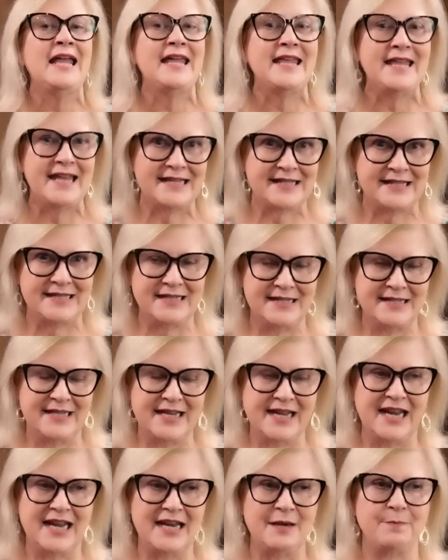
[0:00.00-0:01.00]
Yes,
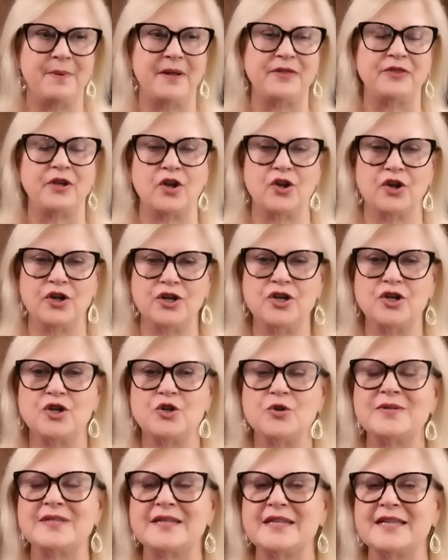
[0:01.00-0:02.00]
indeed. But the good
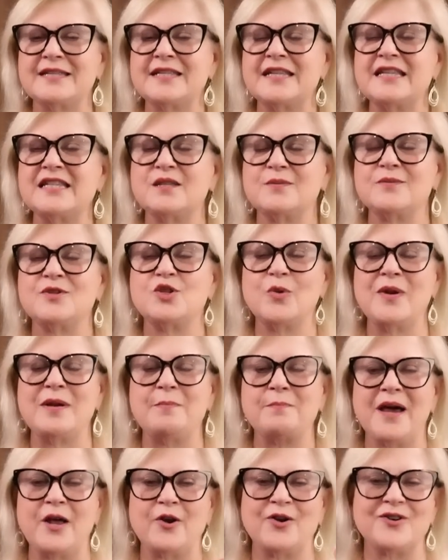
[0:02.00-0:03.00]
news is he's
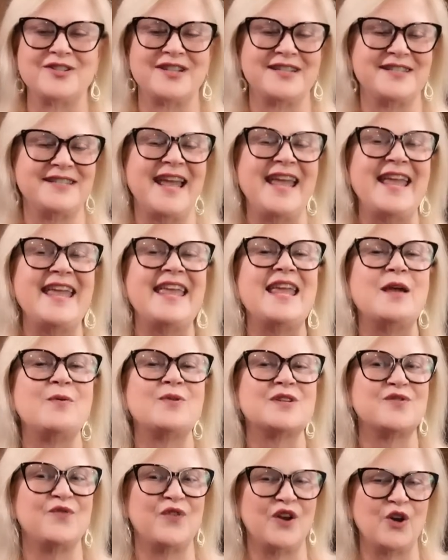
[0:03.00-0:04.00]
doing better. Today he
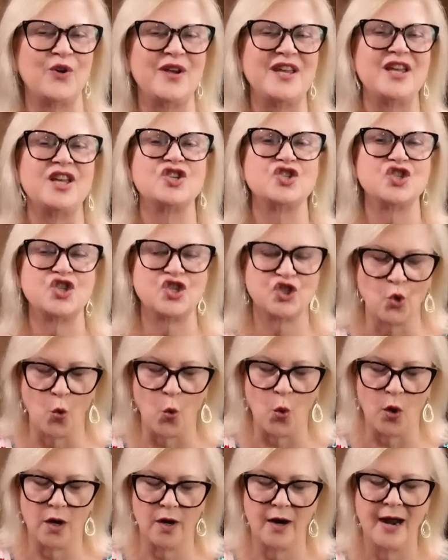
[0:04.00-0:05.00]
was very
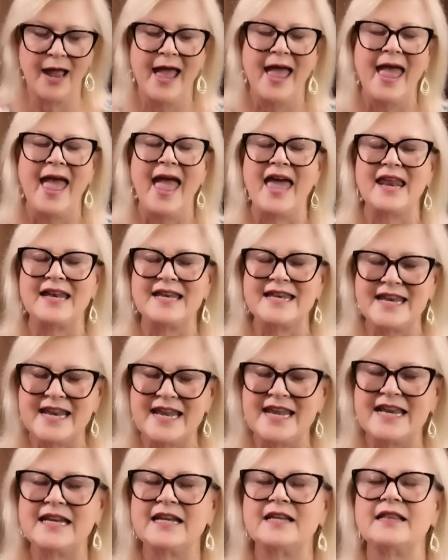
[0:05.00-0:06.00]
sore and
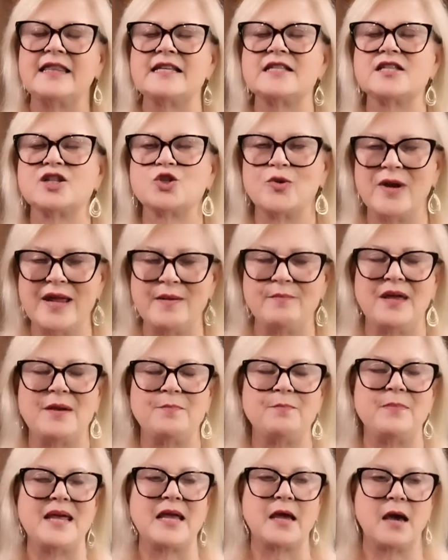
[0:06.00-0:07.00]
needed this
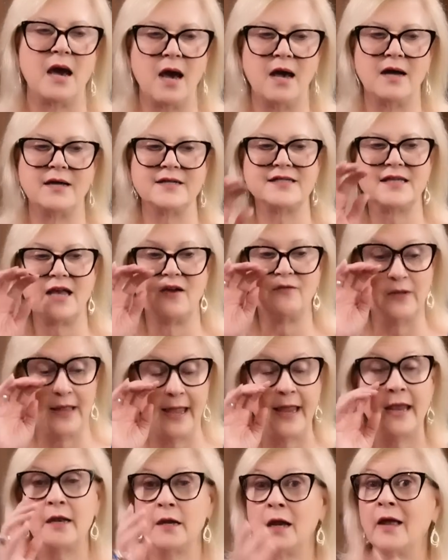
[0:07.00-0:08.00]
treatment because of
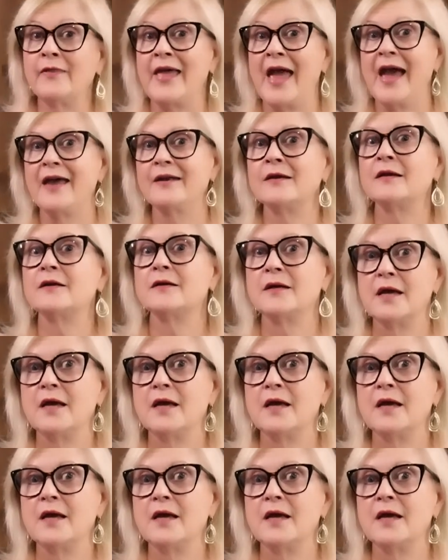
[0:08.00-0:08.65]
laying on that